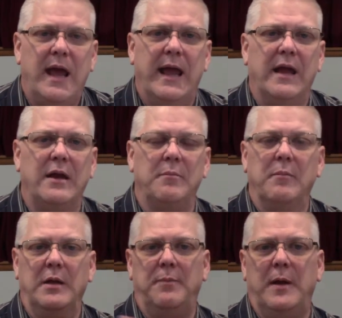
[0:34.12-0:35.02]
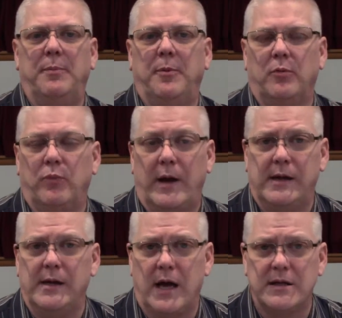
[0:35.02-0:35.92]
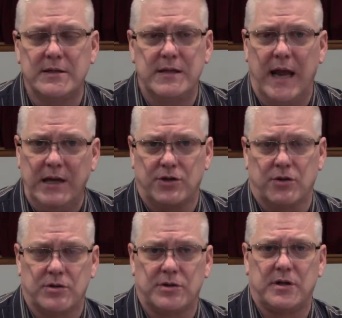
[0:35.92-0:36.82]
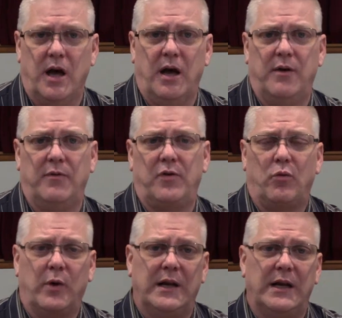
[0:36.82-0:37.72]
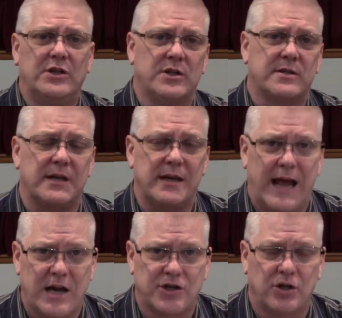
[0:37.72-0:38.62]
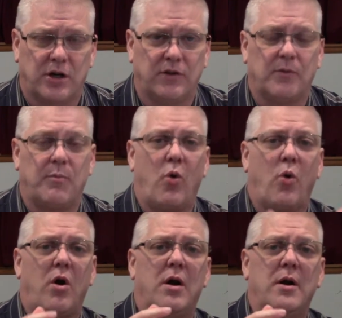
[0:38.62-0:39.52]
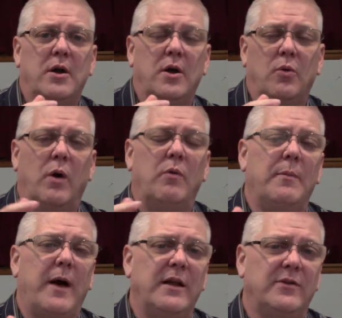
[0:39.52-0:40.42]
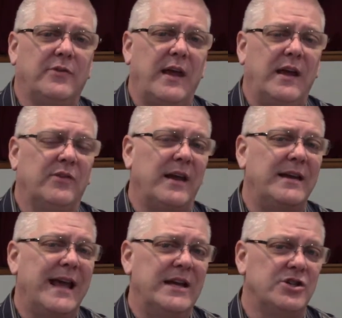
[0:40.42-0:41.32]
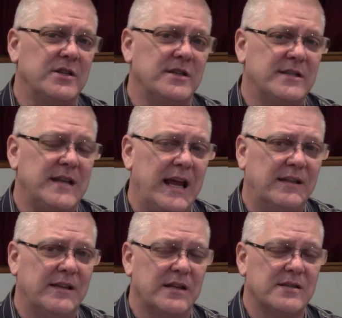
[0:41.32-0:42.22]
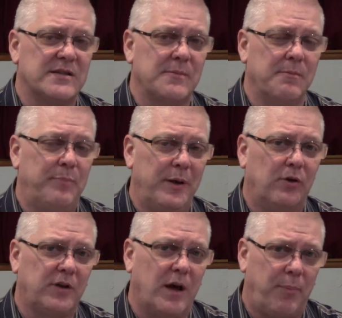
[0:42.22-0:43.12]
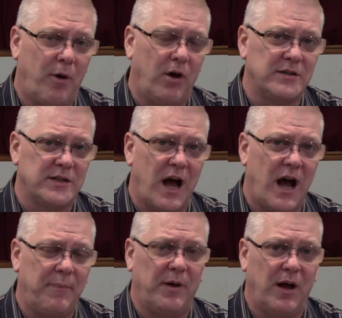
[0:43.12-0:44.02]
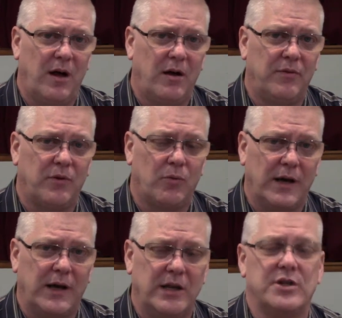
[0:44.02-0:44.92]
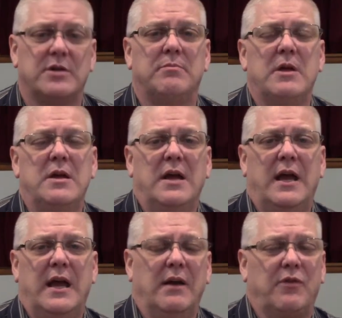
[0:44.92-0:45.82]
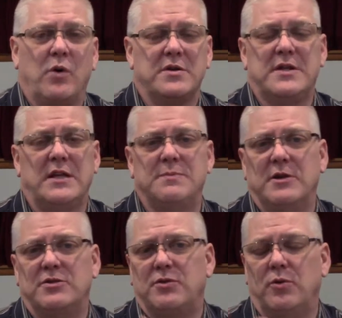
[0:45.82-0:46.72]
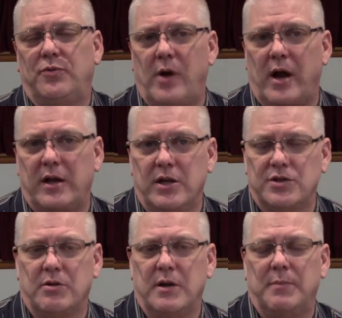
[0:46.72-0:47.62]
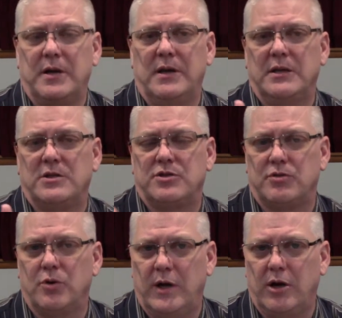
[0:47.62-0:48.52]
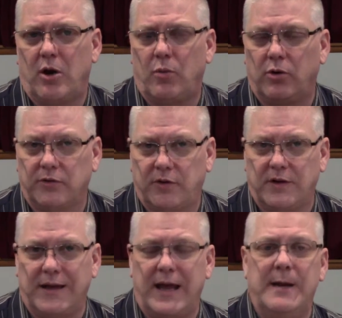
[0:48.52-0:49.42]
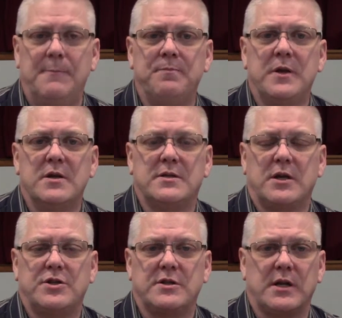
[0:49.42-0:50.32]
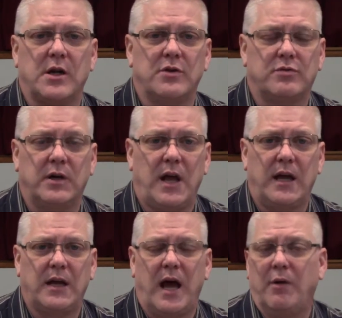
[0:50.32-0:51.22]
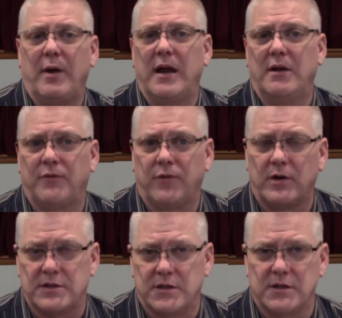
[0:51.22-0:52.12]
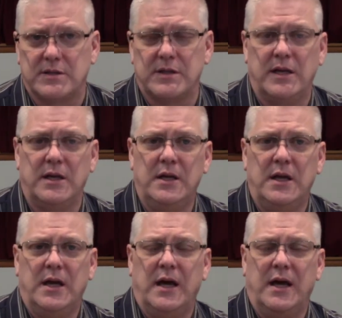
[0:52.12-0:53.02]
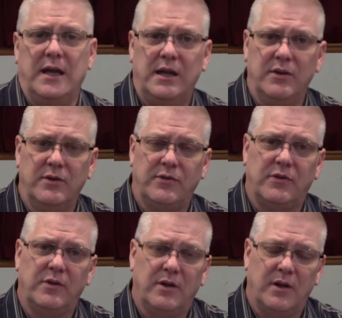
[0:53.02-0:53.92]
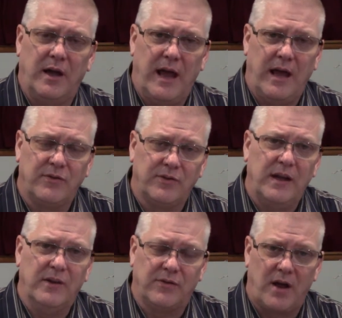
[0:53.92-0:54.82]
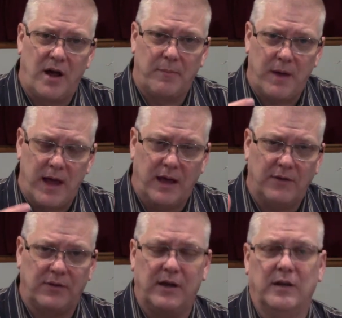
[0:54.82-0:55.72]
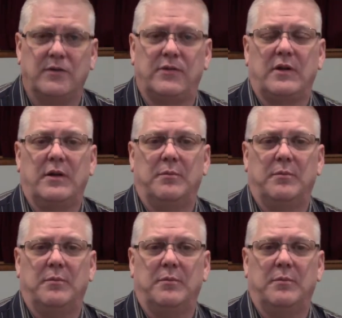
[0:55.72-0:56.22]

And many people recognize dangers of religious nationalism, or what we might say is a nation state that is built upon top of religion. And of course, that's been true throughout history, but it's true in our world today, such as a country like Iran, for instance, that has Islam as its